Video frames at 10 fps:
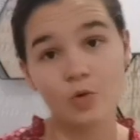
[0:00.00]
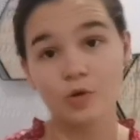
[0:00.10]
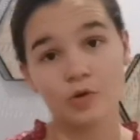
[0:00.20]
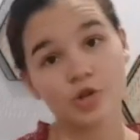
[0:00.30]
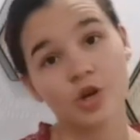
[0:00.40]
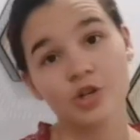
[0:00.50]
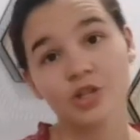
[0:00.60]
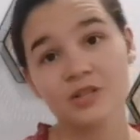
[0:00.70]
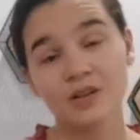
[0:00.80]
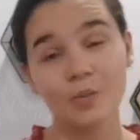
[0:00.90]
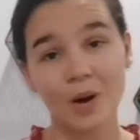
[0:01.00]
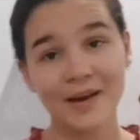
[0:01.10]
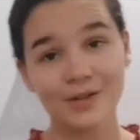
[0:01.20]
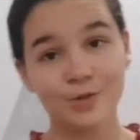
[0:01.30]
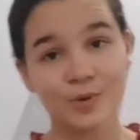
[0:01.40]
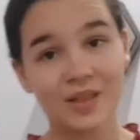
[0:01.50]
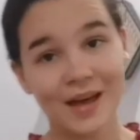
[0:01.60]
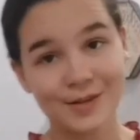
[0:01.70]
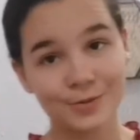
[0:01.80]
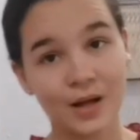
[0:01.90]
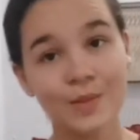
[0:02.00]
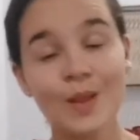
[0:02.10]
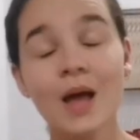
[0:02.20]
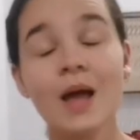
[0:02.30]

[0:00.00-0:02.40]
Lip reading: all your chargers and wires with as well.